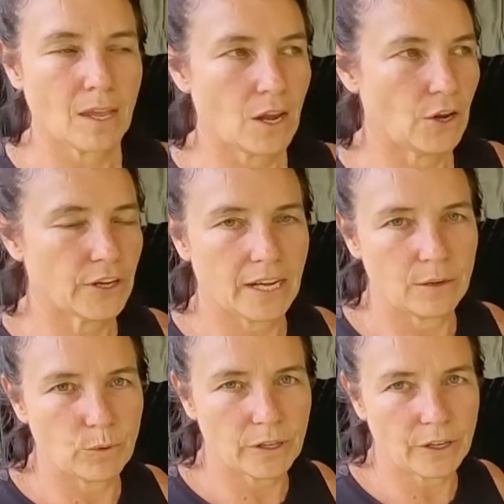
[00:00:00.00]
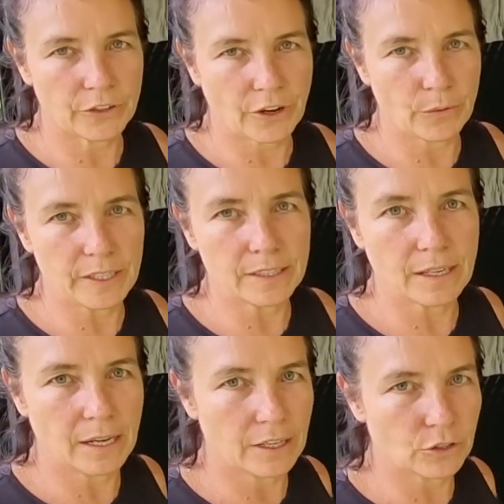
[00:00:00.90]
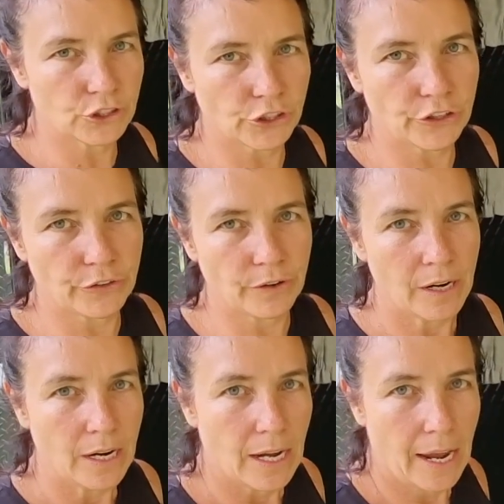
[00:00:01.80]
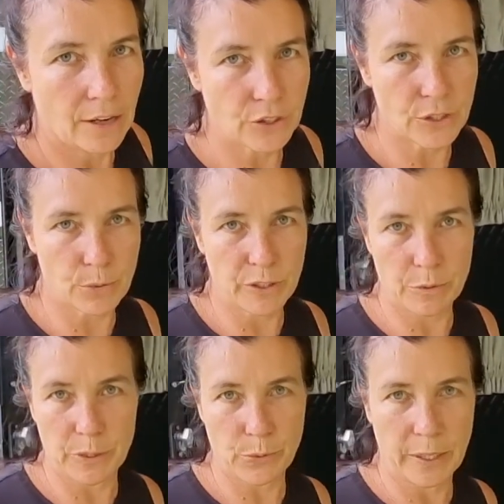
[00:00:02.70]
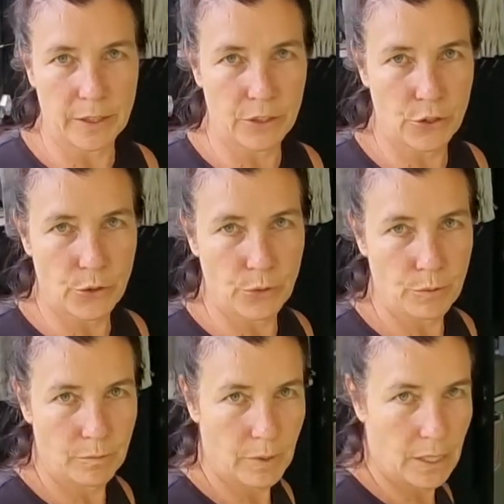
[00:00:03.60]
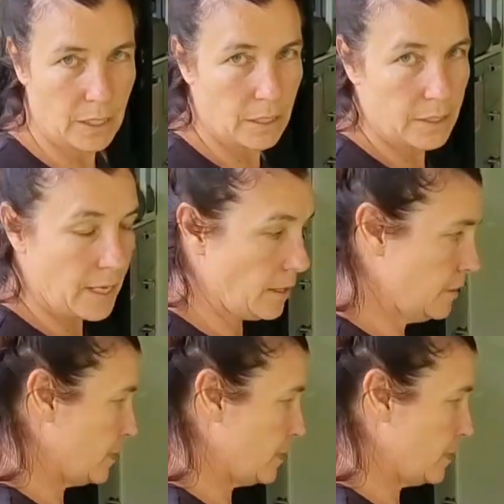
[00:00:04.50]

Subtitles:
Okay, we're going to go in and I'll show you how to switch between the two tanks.